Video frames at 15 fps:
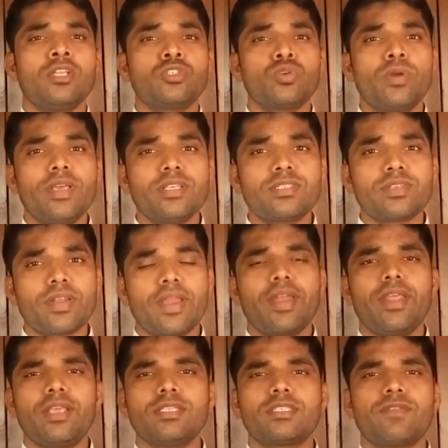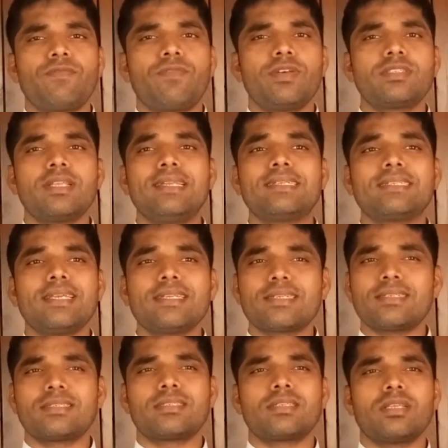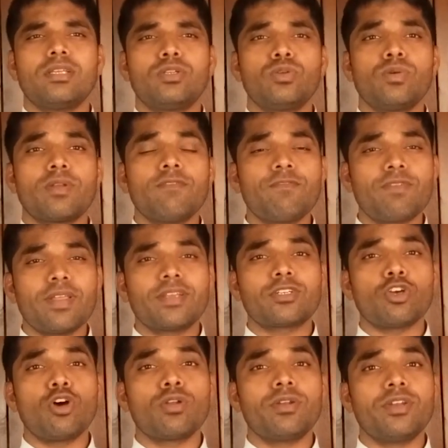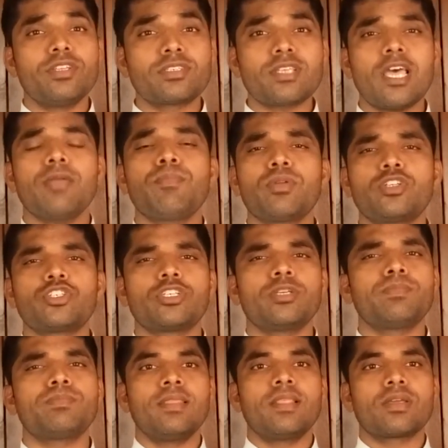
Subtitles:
today's readings facilitate us to reflect on discipleship.